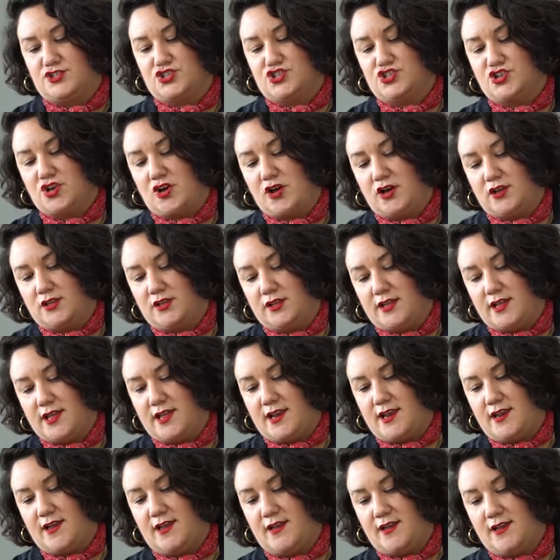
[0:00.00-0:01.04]

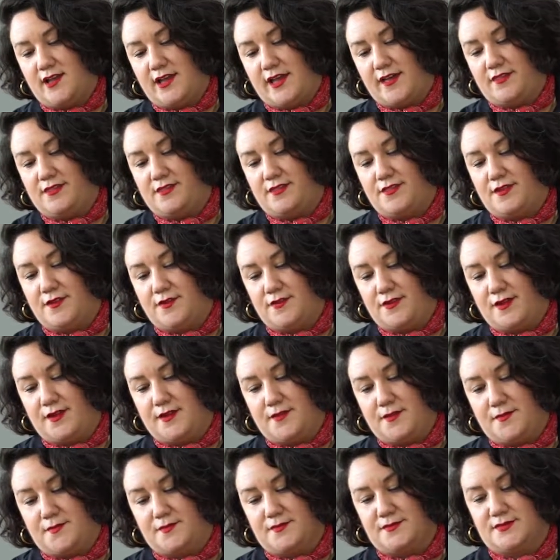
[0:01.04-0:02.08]
chocolate
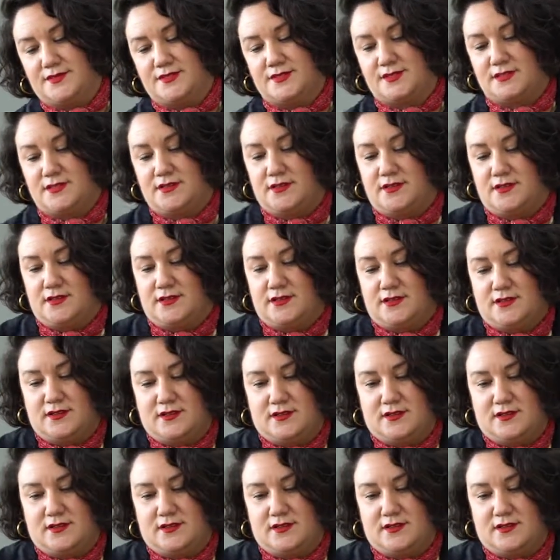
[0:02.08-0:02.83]
anthuriums.